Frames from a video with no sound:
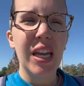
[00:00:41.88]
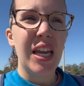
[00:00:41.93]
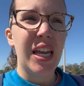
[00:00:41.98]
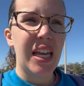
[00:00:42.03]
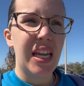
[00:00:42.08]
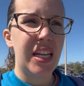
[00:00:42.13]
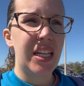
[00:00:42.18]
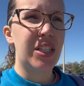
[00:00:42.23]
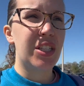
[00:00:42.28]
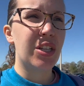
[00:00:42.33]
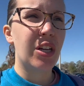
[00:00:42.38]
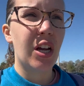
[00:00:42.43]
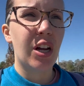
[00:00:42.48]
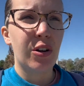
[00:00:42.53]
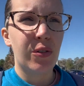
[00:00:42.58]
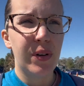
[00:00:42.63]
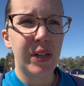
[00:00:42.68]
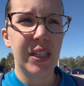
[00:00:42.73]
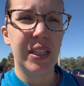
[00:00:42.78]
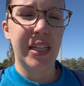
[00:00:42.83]
It is
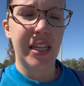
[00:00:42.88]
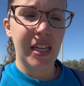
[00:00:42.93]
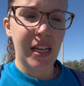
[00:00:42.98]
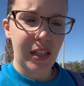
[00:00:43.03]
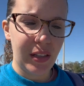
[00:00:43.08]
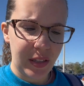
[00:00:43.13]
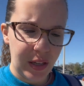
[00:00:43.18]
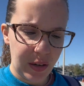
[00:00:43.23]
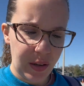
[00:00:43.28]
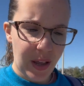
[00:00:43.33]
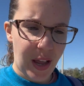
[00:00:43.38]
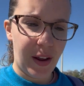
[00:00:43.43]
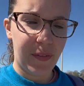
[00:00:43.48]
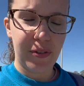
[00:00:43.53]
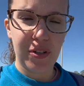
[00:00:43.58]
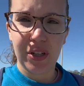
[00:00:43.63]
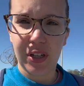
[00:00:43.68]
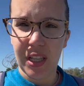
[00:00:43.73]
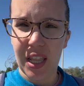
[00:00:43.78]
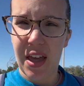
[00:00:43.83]
currently a little
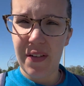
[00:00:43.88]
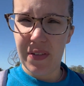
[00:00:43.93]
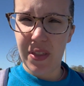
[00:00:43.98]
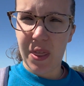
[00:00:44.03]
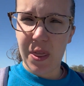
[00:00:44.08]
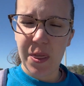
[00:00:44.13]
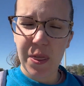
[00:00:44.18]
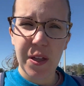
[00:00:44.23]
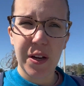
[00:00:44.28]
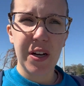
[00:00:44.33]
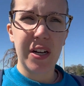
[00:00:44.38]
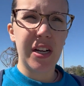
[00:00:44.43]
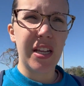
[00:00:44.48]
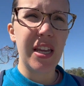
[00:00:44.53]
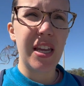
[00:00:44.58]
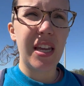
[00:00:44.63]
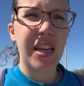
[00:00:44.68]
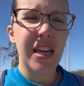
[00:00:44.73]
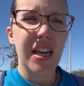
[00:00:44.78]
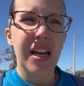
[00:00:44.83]
after
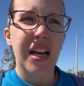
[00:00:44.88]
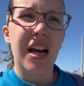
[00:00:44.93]
11:30.